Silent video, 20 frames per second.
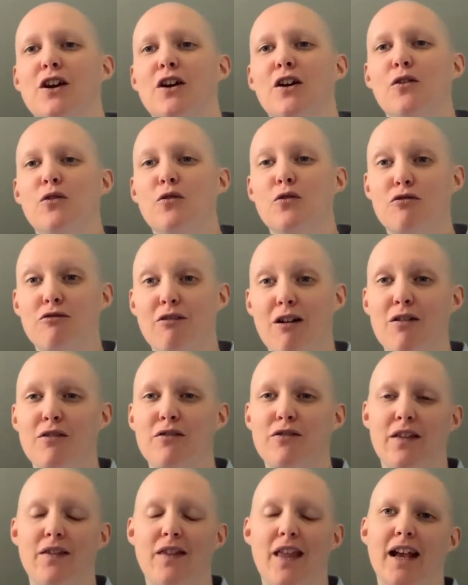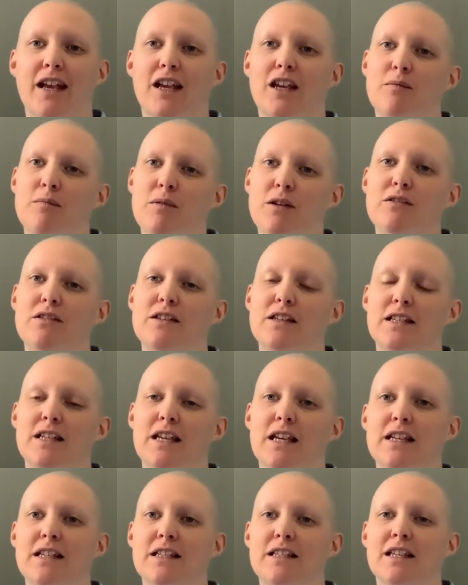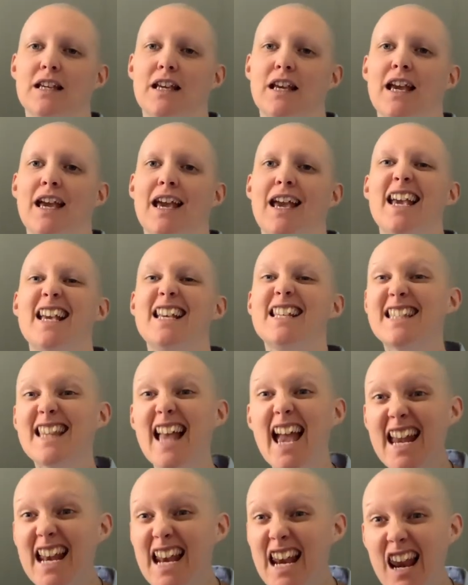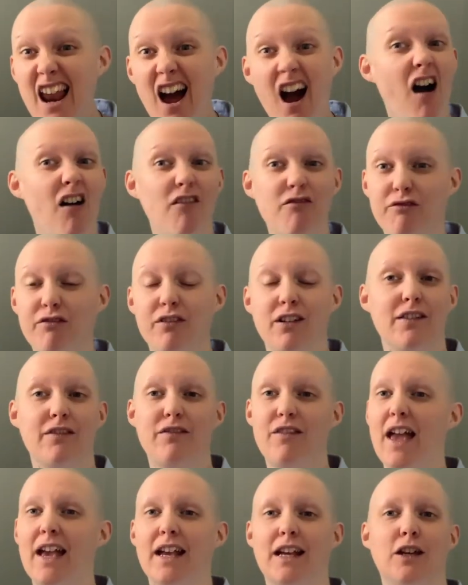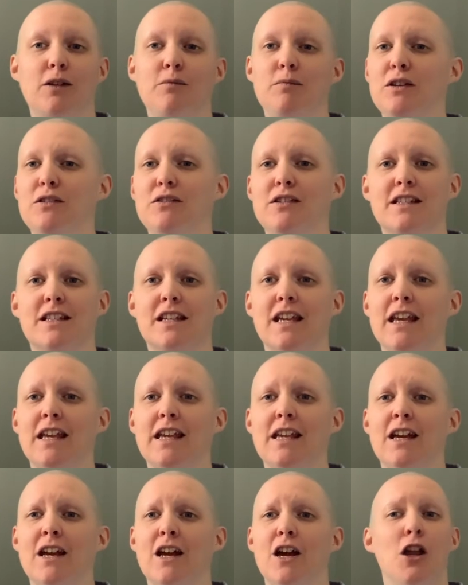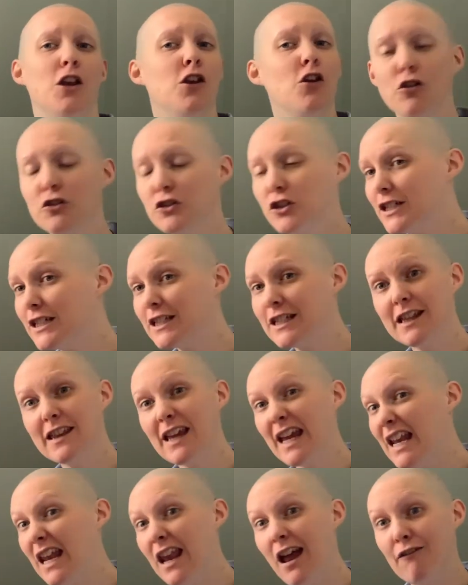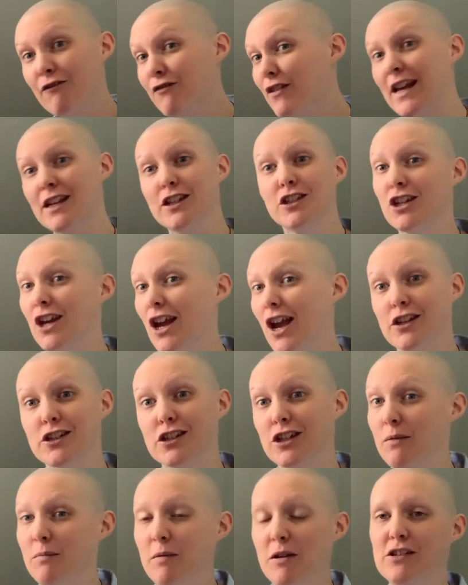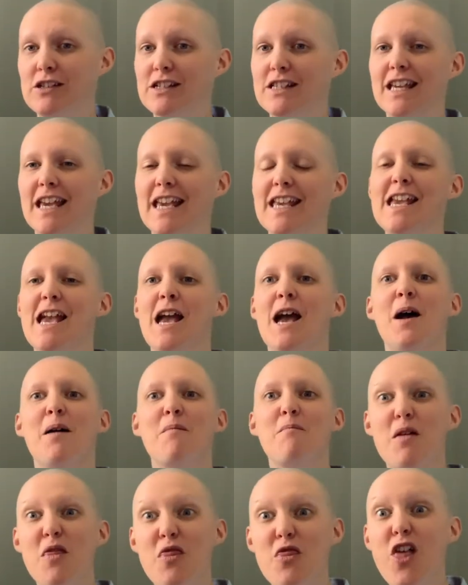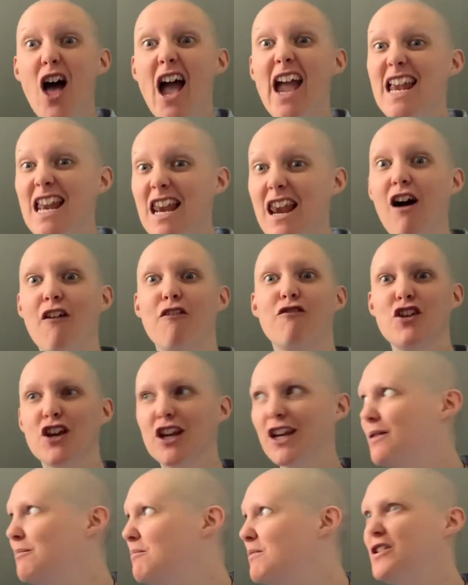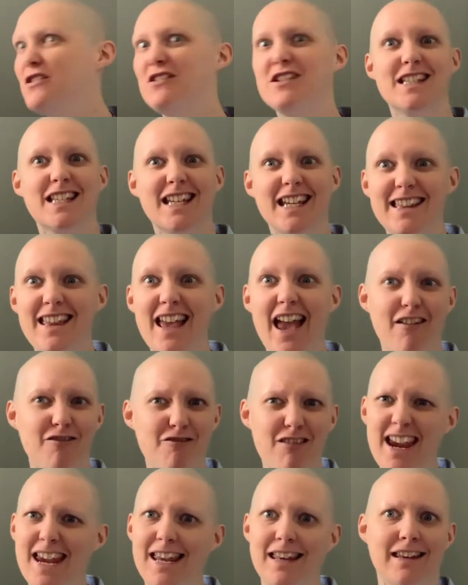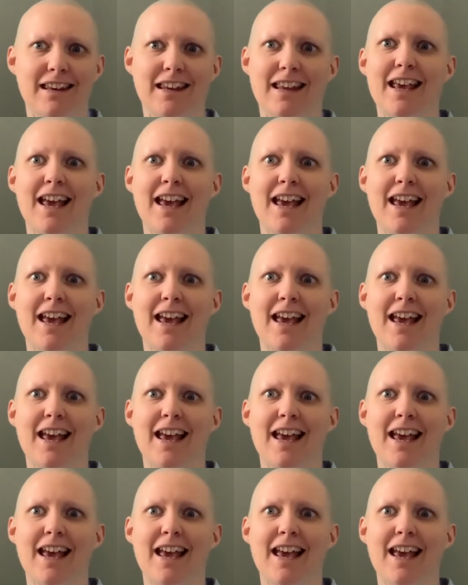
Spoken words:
or growth in their communities, is they love their community. Not just that they love their church community, but they love the community they're in.